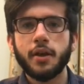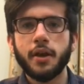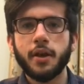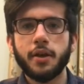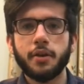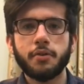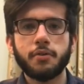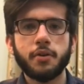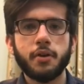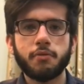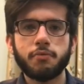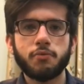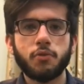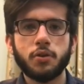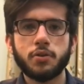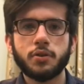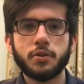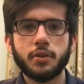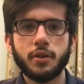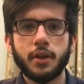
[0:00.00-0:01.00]
and
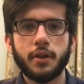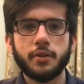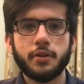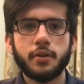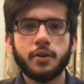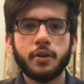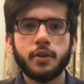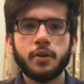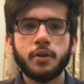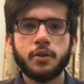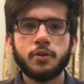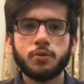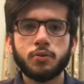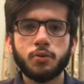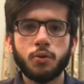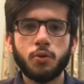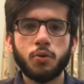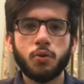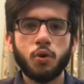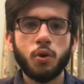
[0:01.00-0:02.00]
watching that.
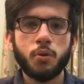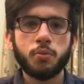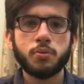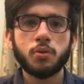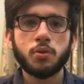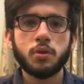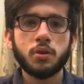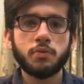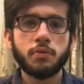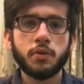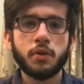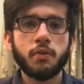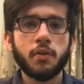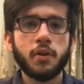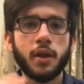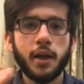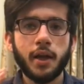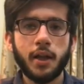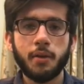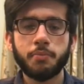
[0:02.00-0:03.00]
So hope so this video
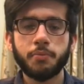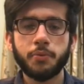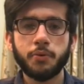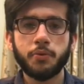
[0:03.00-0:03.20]
will help